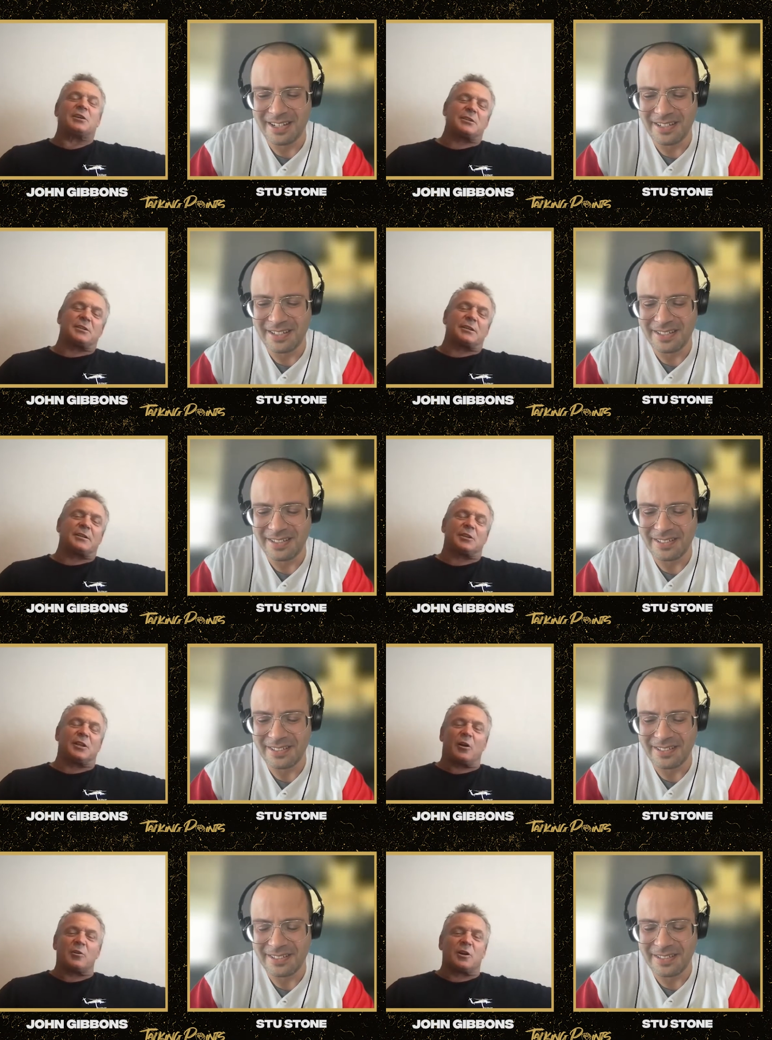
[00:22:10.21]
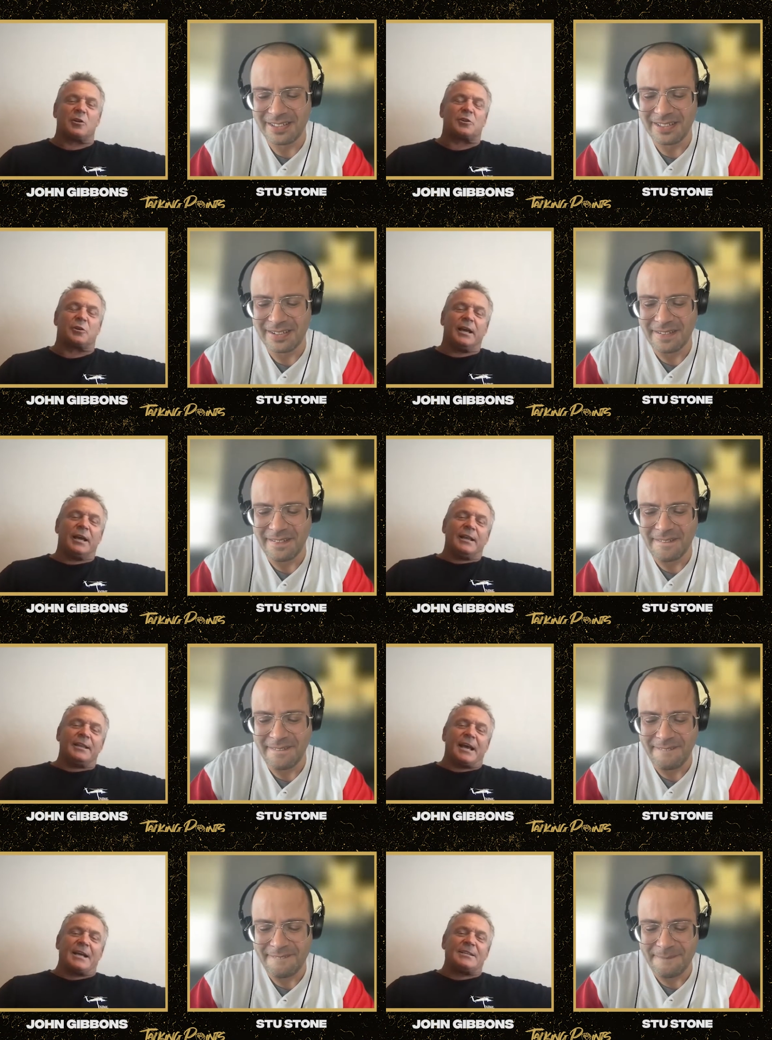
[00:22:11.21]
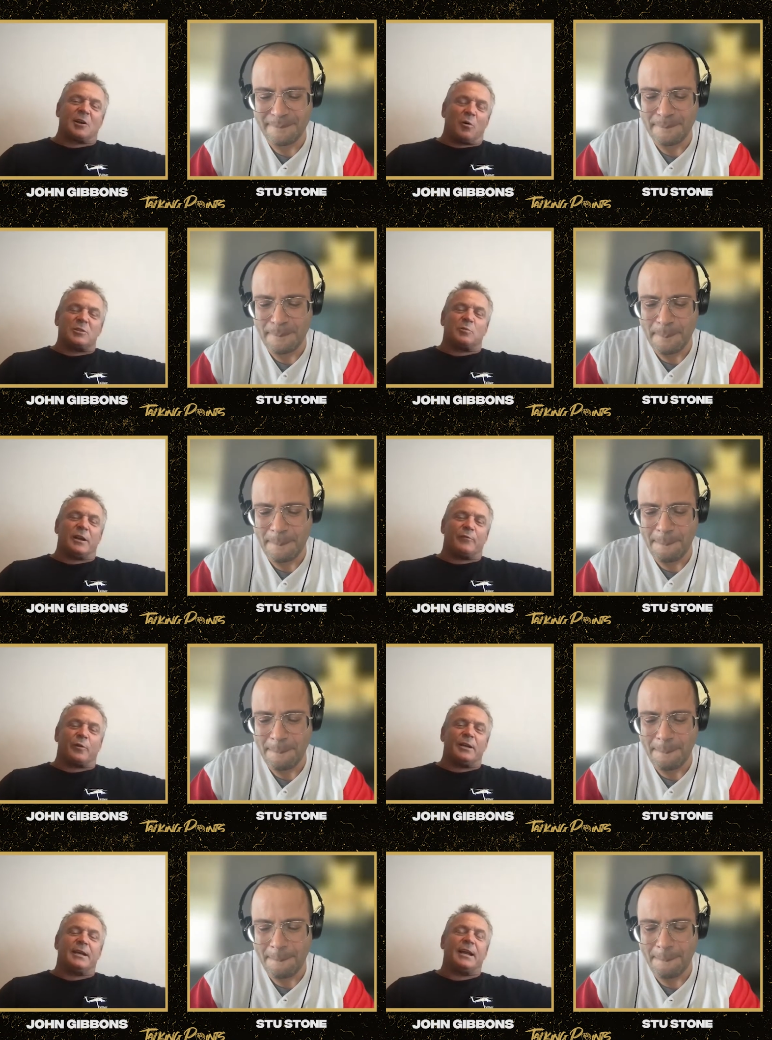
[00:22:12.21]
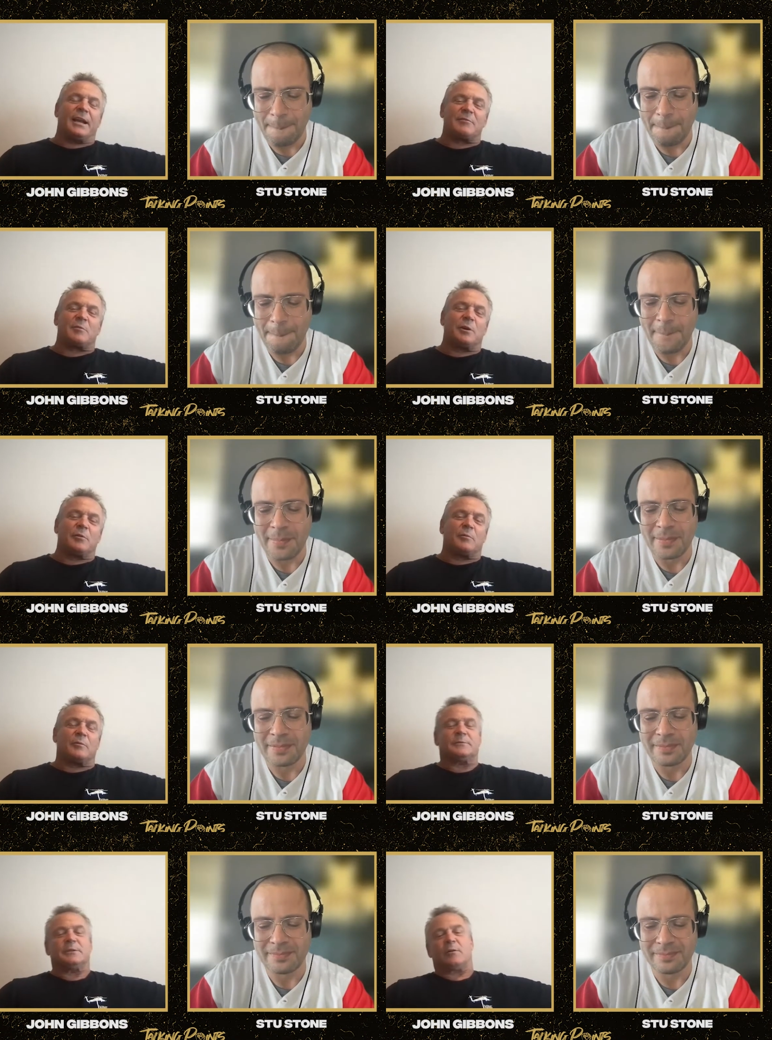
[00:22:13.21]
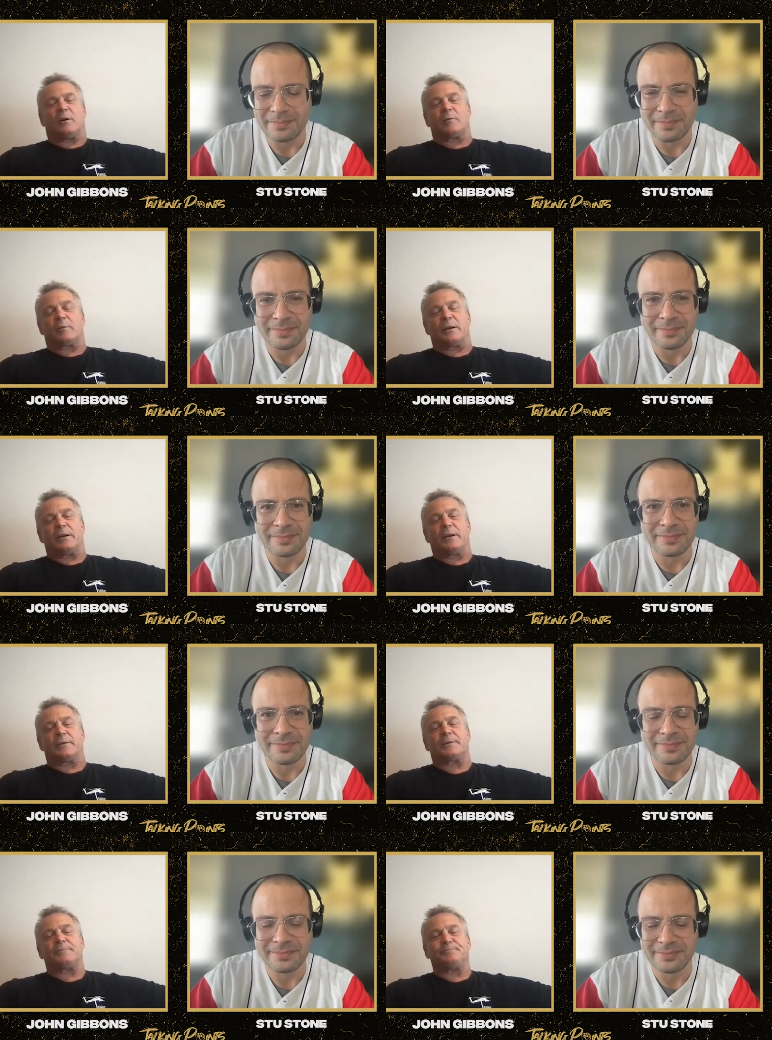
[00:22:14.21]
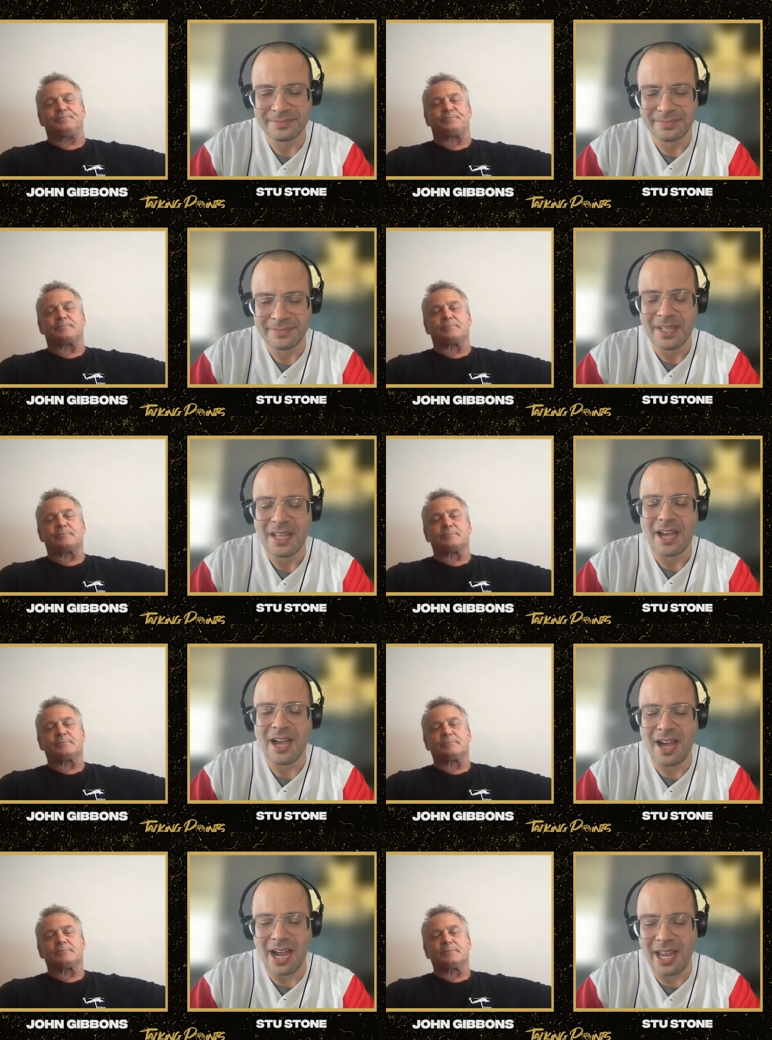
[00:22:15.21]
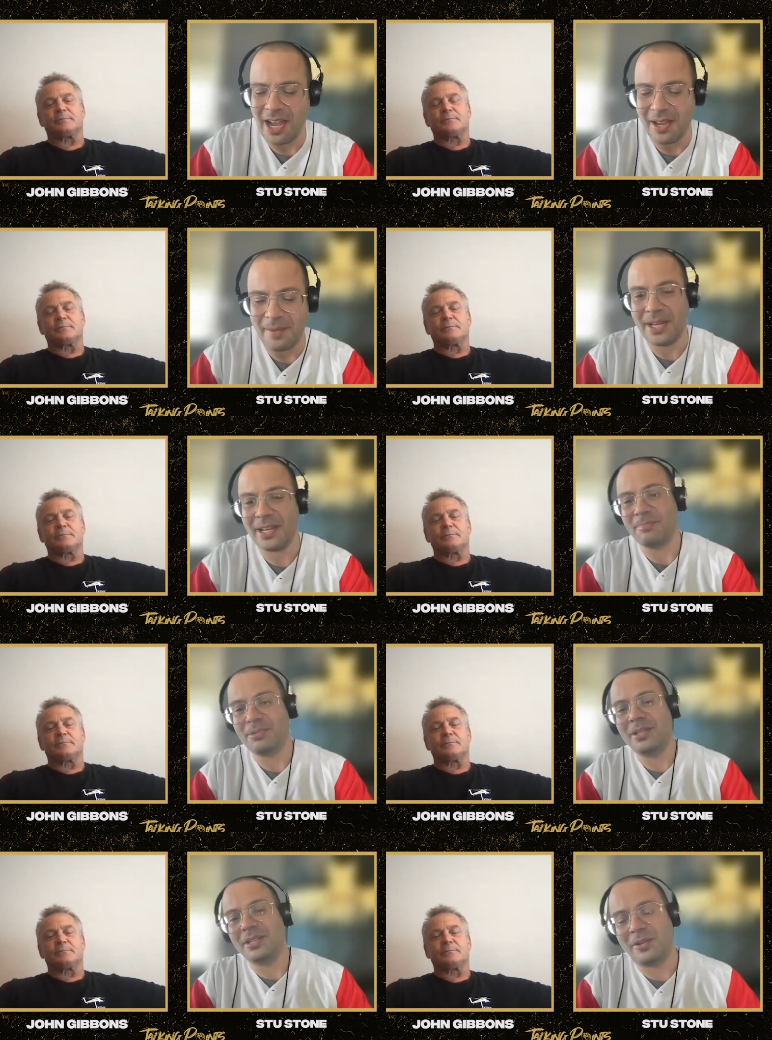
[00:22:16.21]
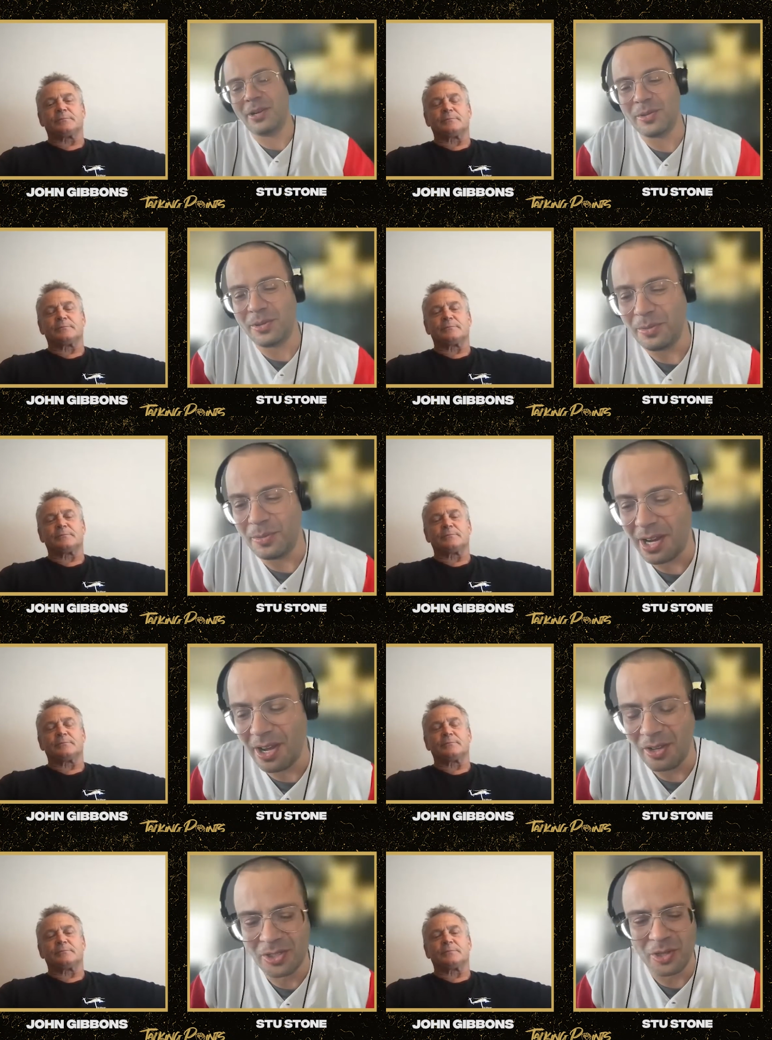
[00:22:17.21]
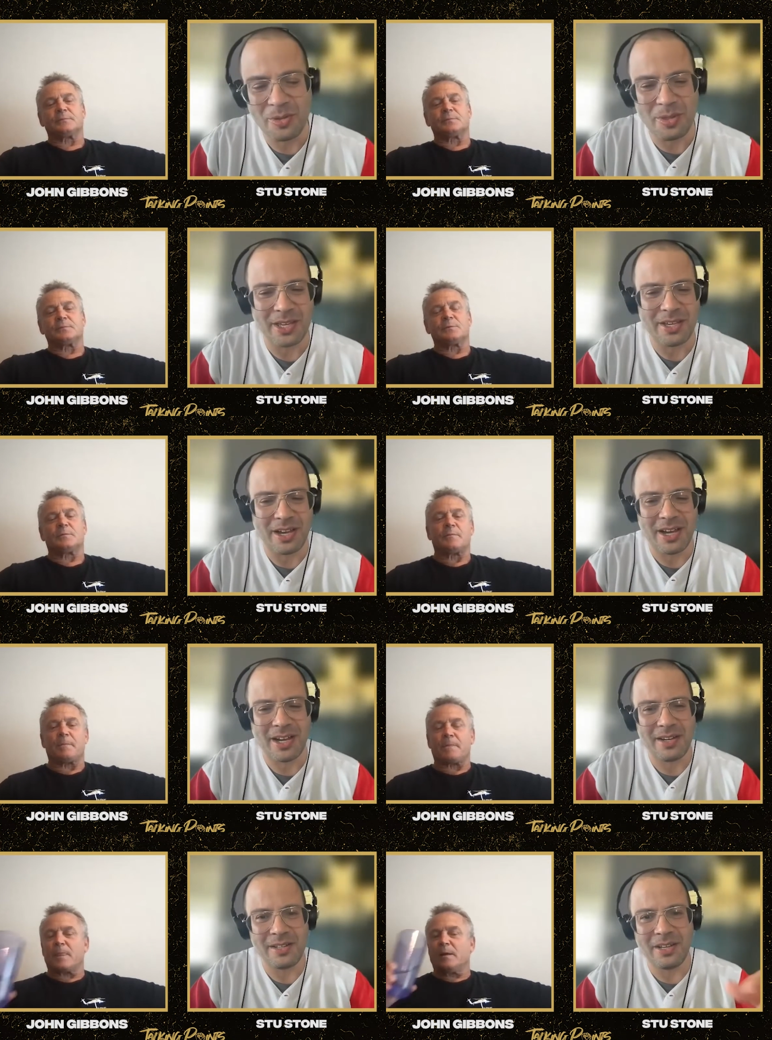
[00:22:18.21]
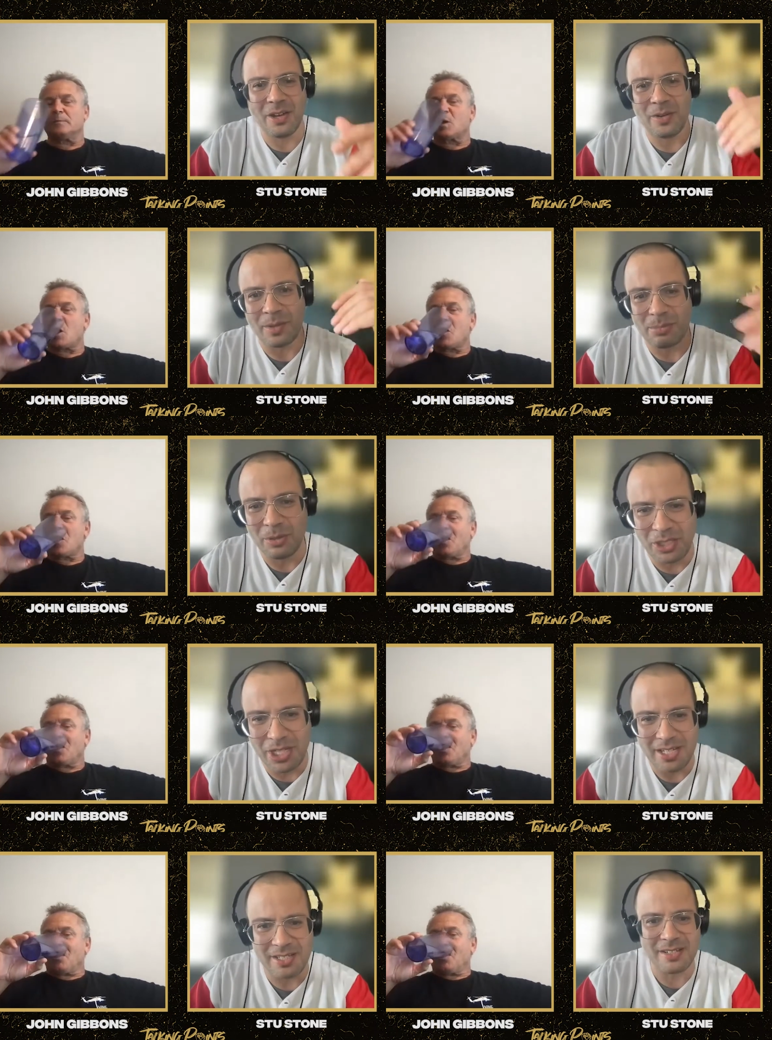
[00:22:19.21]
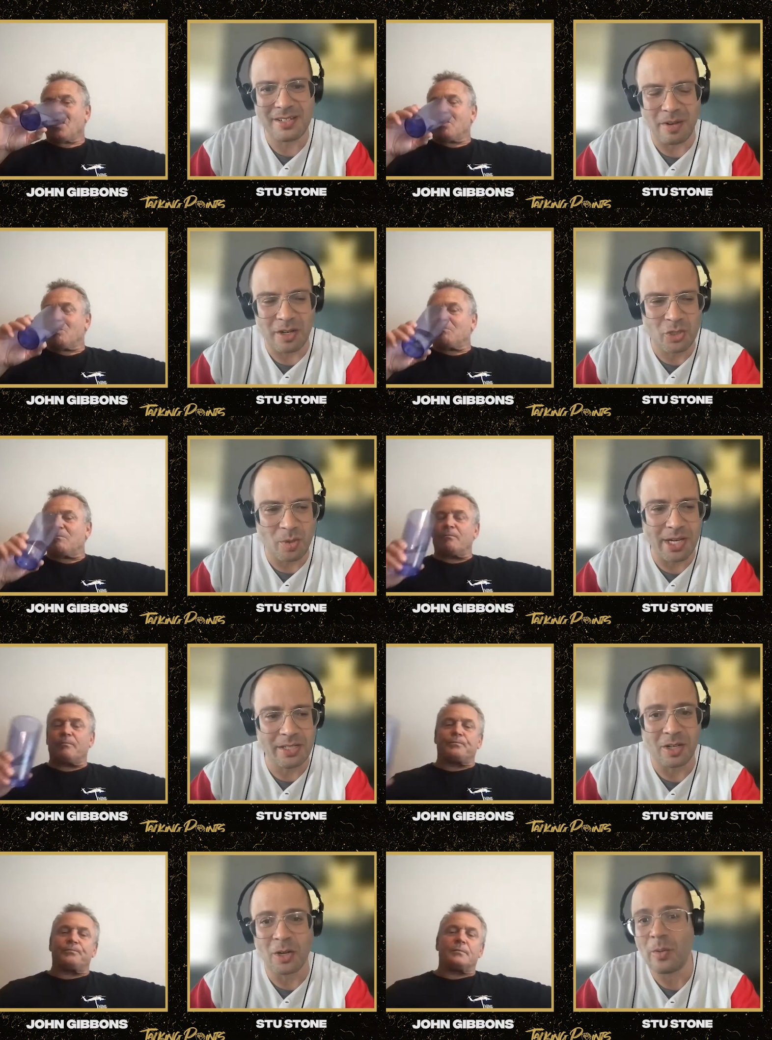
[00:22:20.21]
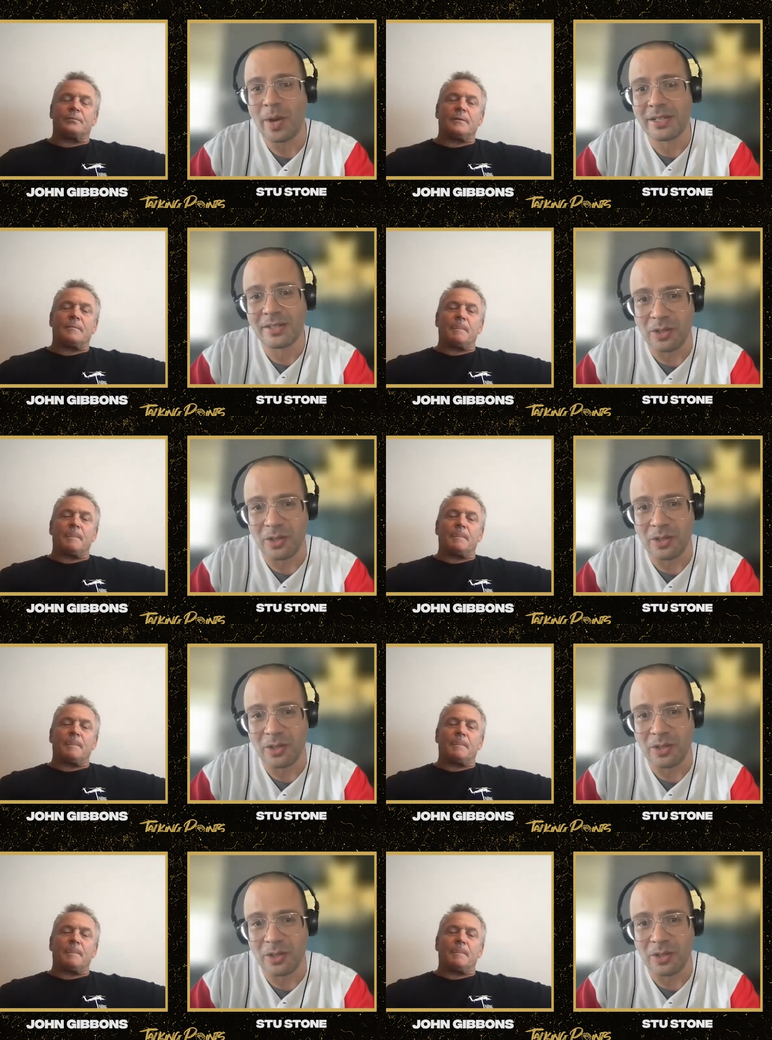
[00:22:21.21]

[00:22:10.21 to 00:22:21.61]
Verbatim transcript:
Speaker 1: just sluggers. Aren't your the guys that always win it for you? You got to have some good, you know, all around hitters.
Speaker 2: Uh, I, I, I mean, I completely agree with you, but I also think, uh, you know, if the Blue Jays are trying to correct